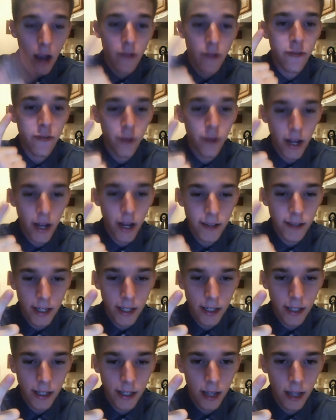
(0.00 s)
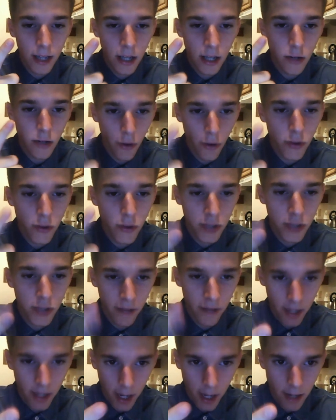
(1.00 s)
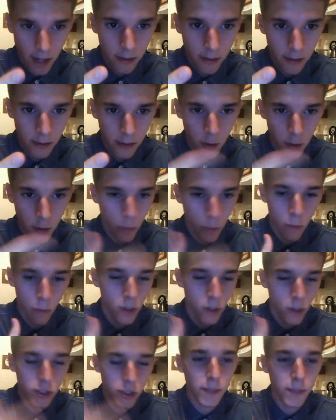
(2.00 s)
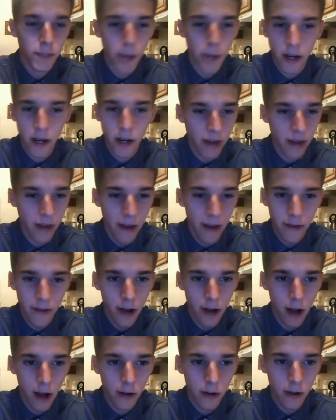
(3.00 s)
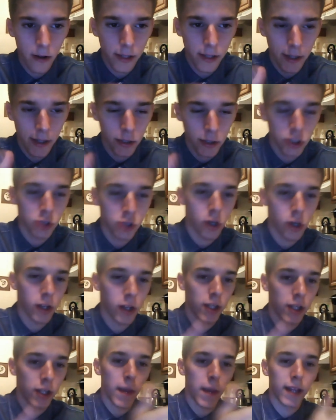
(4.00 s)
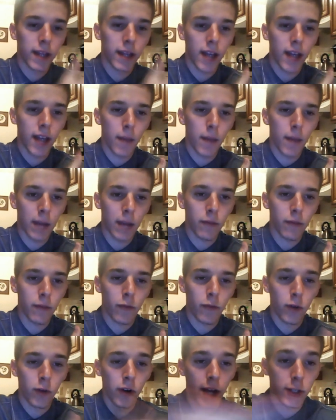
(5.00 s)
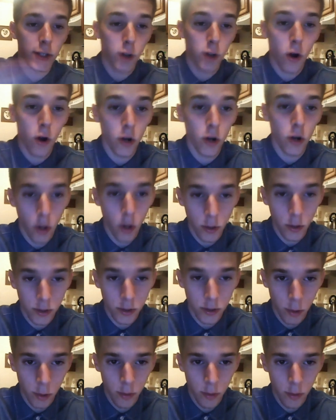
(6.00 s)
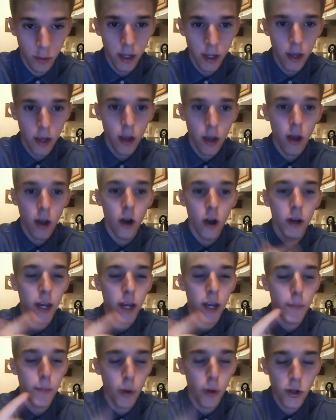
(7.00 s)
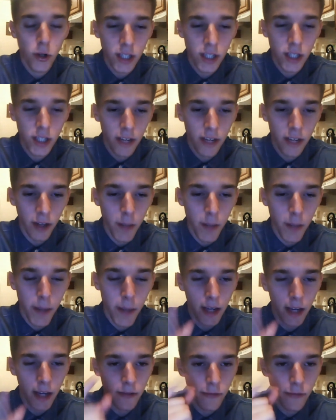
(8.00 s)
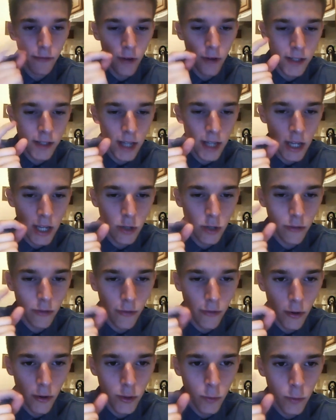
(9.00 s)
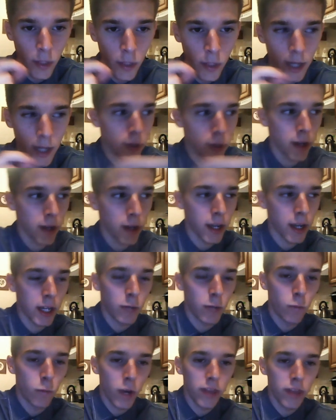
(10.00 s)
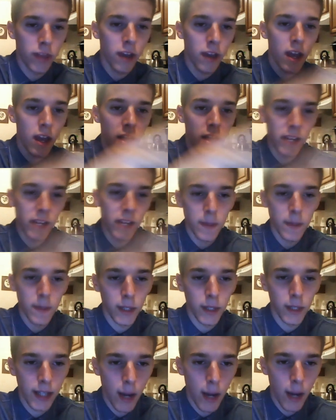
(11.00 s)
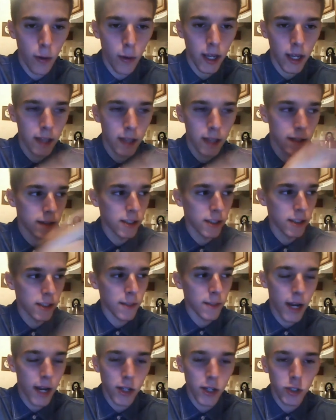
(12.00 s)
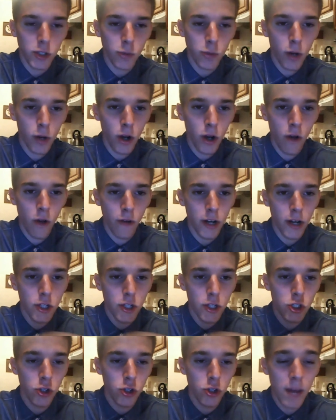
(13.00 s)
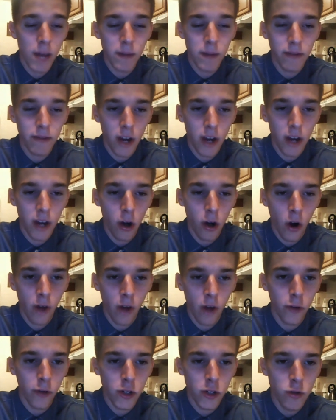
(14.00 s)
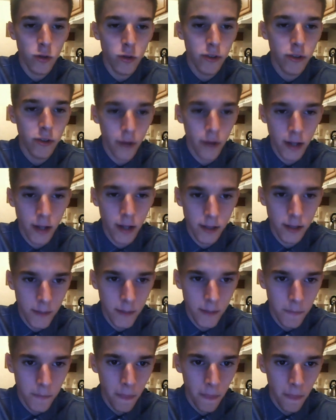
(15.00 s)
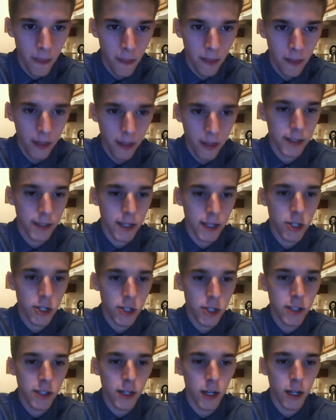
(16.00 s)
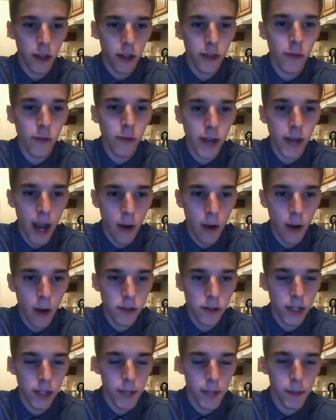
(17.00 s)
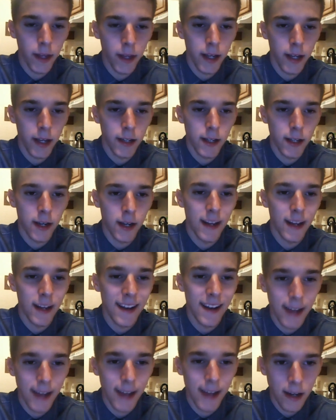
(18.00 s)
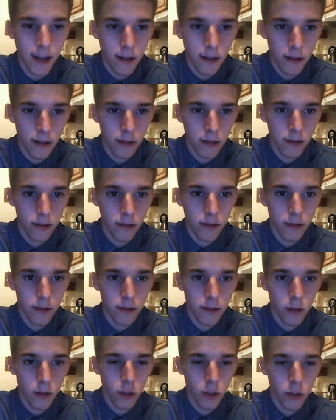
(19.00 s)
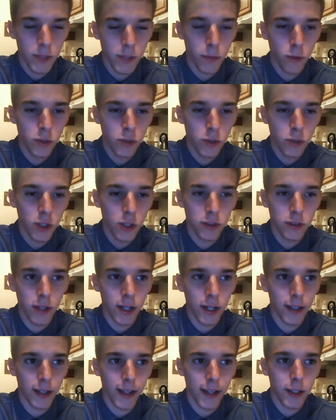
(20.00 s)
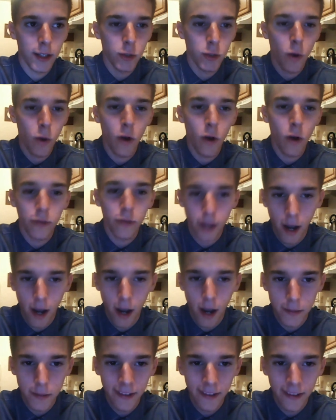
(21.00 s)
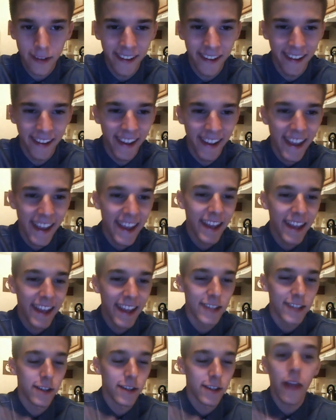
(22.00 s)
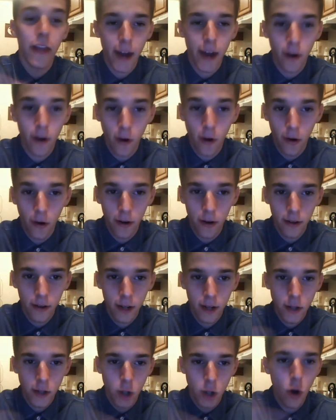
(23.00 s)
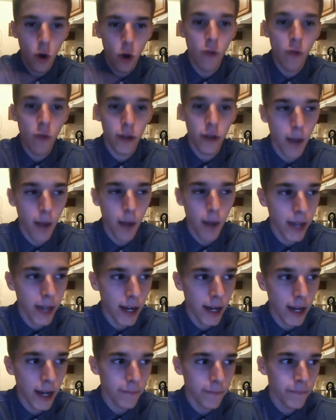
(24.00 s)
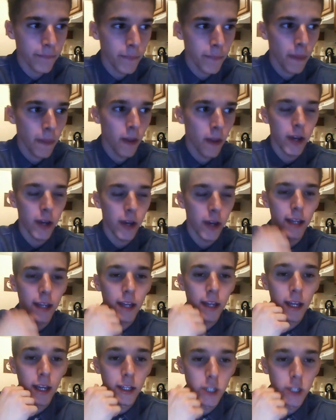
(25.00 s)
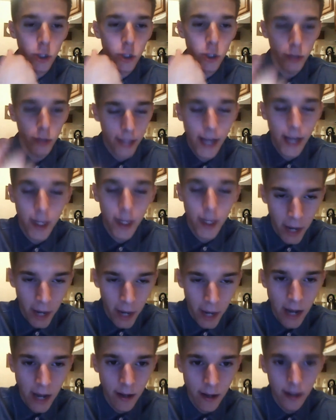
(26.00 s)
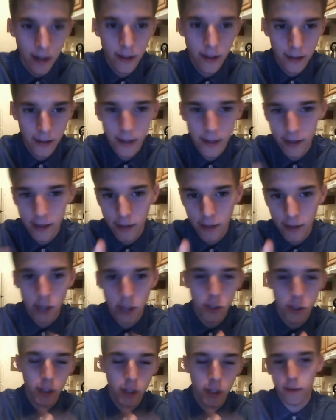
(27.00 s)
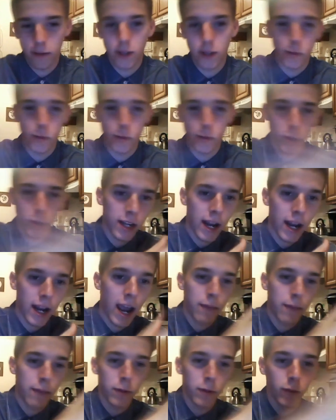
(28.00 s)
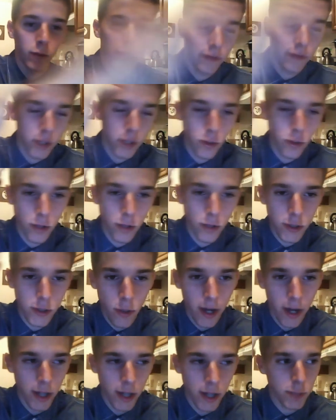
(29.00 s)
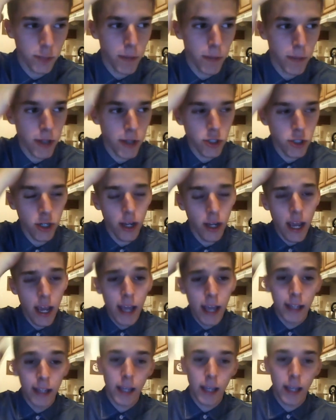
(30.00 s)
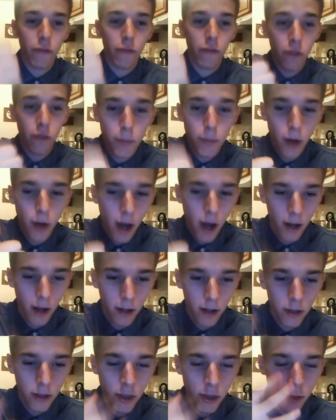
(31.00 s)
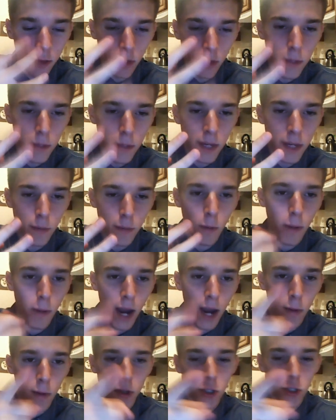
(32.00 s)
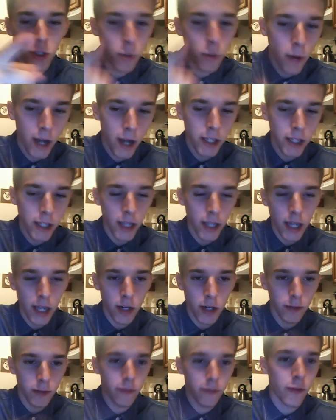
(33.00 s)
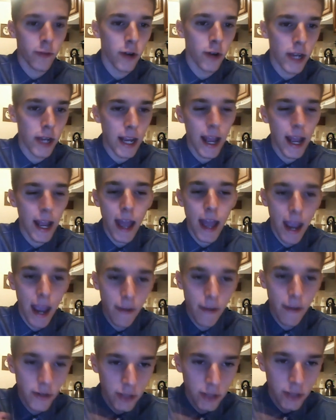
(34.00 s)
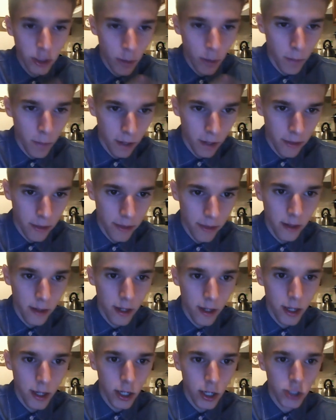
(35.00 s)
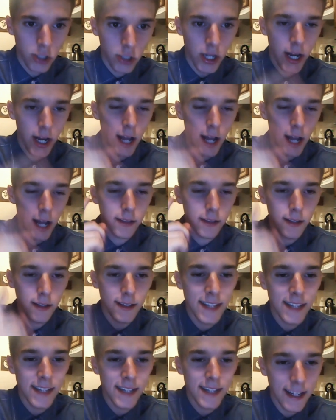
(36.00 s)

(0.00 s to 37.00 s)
Frenzy in your first 7 days. So we don't want you spending $500 and then struggling to make that back before your next auto goes through. Okay, purchase the affiliate pack and frenzy in your first week. Plug in with Vemma Elite Networking, the system that I just went over. It should not be very hard for you to frenzy. Like I said, Jesse did it in 3 hours. Nick Valega did it in a day. Chris Caruso has done it like 12 times. It's not that hard. Don't overcomplicate it. Okay, you getting paid is essentially what's going to happen if you do the 2 that I just mentioned. Get free product. 3 people buy what you buy. You get yours for free every single month. Shout out to Tina